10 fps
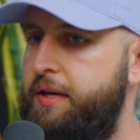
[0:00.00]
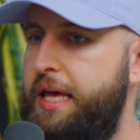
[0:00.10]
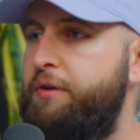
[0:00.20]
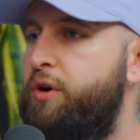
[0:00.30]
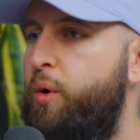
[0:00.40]

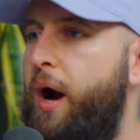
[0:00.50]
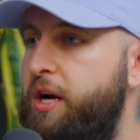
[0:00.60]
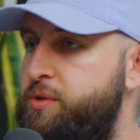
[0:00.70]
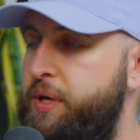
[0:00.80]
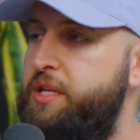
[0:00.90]
it
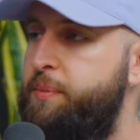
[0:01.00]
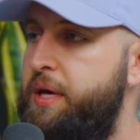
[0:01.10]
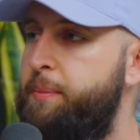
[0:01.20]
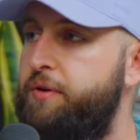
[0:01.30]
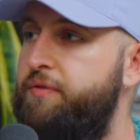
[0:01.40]
requires me to be
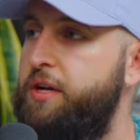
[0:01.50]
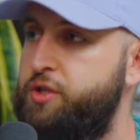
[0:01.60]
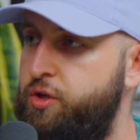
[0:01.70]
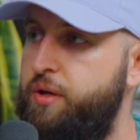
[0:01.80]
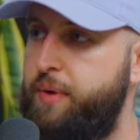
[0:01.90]
a
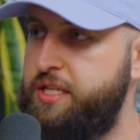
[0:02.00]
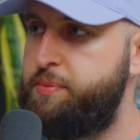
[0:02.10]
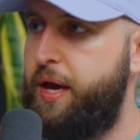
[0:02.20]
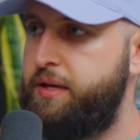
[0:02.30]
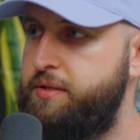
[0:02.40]
professional in my
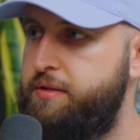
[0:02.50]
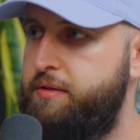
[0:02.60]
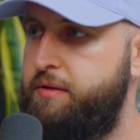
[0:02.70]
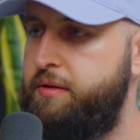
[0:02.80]
space.